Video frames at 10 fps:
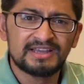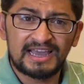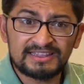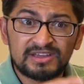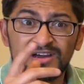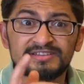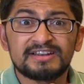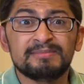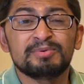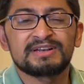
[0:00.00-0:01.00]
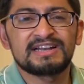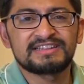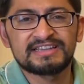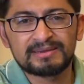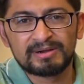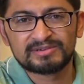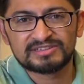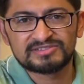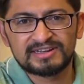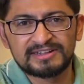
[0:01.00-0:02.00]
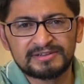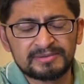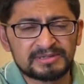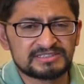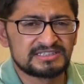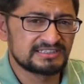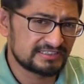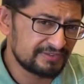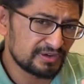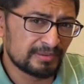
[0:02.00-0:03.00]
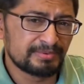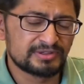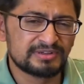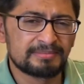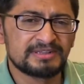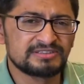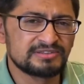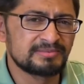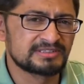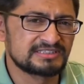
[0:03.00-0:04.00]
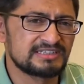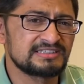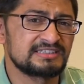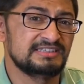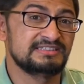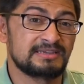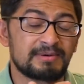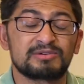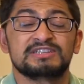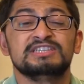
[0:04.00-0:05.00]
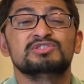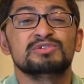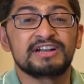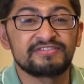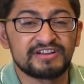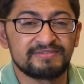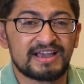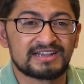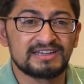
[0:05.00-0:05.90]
And the other important thing about Australian universities, if you compare to Nepalese universities, is about student feedback.